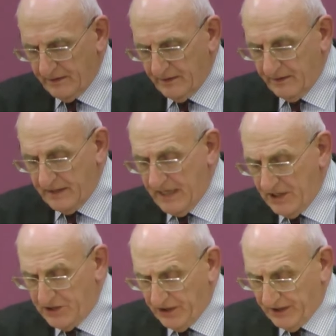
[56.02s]
And the
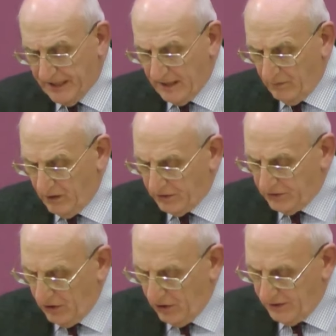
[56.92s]
angel came unto
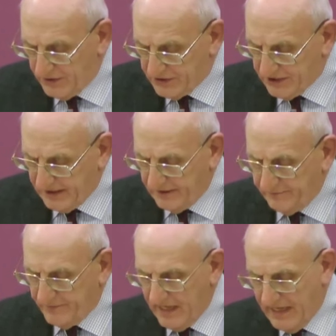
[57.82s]
her and
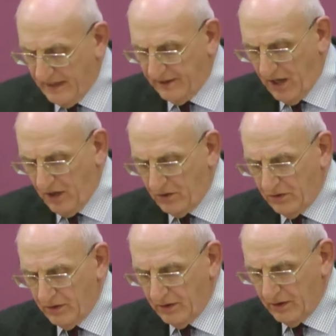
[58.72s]
said, Hail
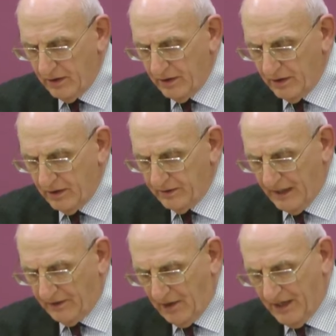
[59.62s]
thou that
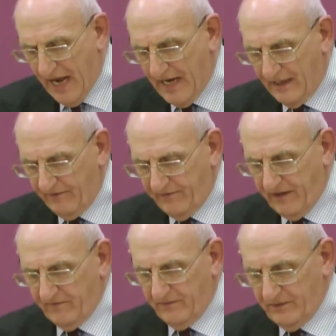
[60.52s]
art highly
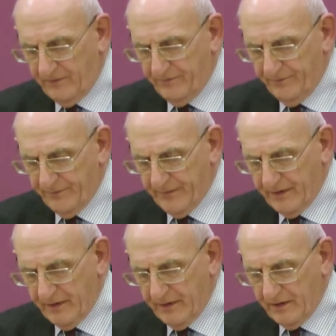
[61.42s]
favored,
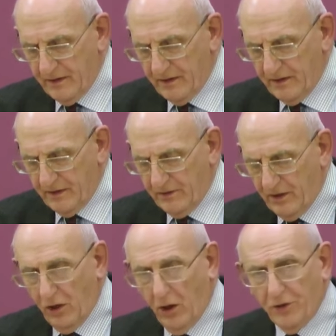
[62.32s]
the
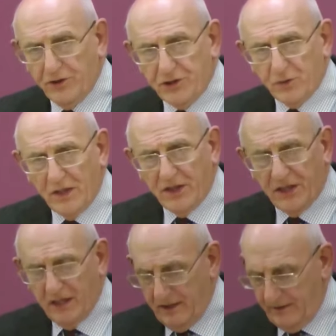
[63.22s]
Lord is with thee.